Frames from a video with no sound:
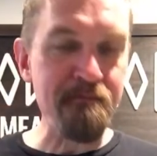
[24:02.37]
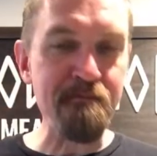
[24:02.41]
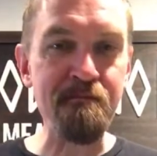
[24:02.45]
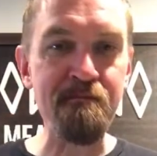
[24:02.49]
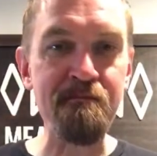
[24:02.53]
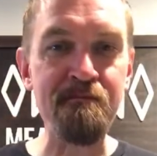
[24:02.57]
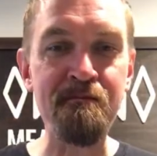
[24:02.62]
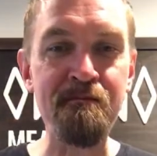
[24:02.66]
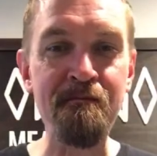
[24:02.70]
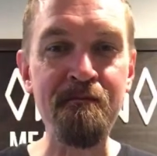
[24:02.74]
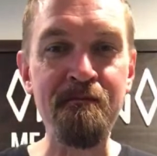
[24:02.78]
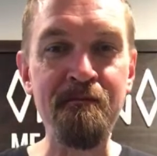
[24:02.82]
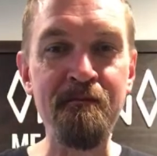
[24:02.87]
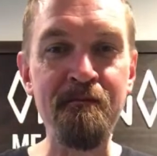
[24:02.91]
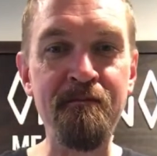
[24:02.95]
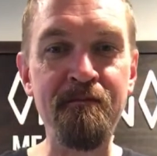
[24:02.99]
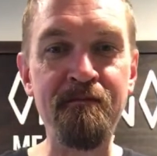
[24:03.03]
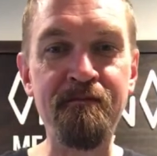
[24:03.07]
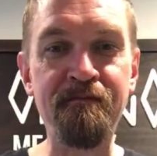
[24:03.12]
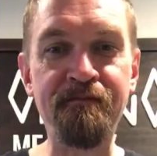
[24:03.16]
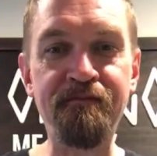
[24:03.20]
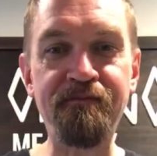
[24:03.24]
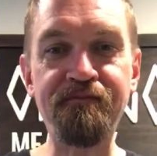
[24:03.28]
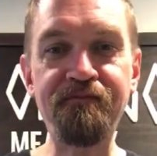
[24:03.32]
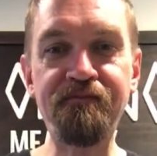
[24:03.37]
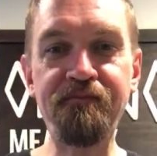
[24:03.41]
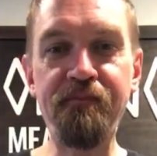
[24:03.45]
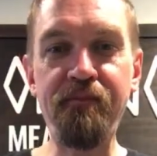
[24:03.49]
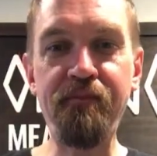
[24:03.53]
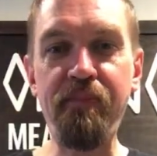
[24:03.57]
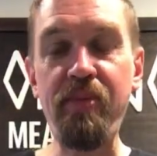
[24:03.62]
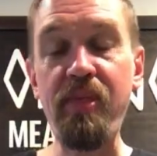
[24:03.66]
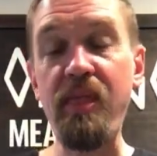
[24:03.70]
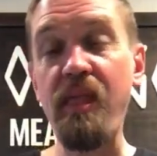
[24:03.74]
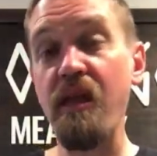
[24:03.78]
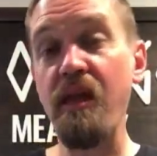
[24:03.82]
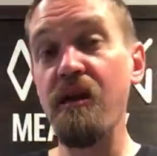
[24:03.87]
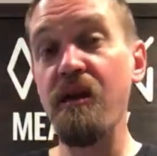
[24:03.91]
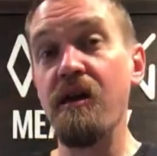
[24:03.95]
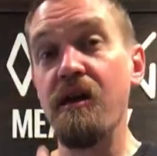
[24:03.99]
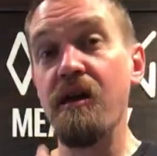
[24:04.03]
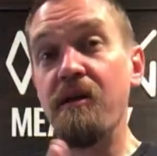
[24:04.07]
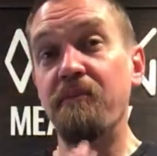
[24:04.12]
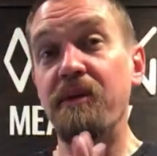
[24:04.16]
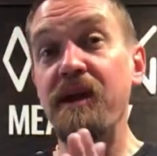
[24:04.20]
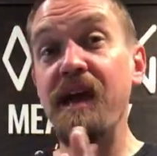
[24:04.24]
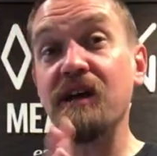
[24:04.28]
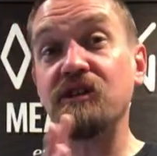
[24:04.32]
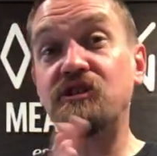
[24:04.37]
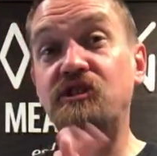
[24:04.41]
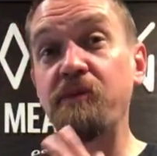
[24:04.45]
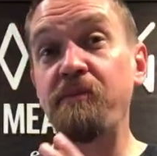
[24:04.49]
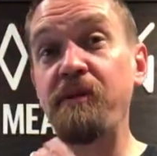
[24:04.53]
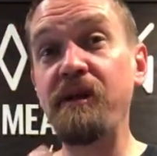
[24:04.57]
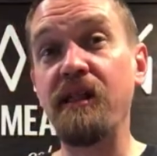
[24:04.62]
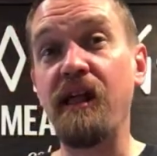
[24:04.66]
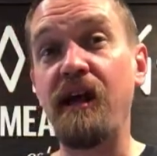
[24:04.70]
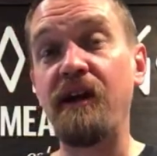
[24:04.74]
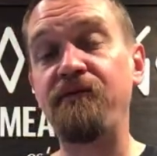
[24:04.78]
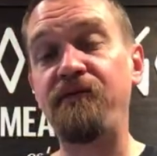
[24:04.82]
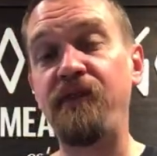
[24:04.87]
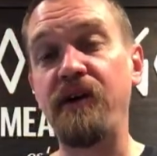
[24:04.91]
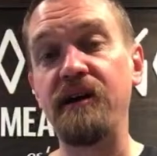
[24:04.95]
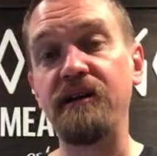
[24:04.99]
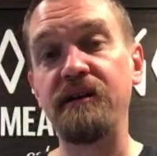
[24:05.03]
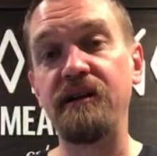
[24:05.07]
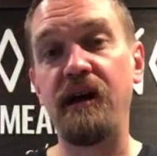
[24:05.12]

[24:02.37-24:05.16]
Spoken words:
But yeah, it should be a lot of fun.